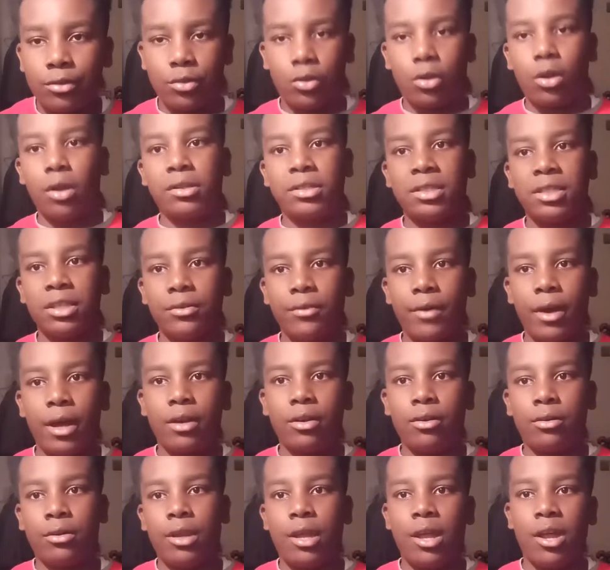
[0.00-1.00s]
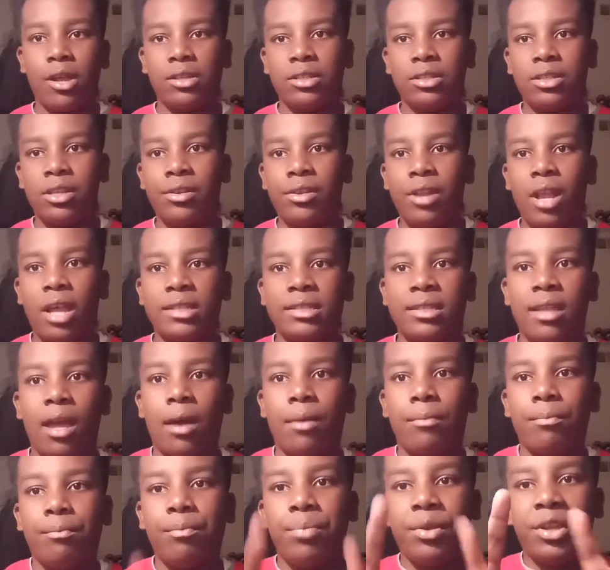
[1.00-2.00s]
So I'll see you later, and I'll see you next
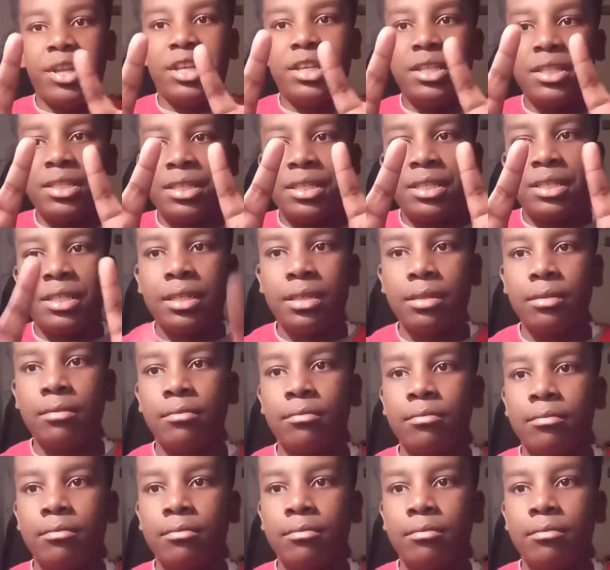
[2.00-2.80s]
time. Peace.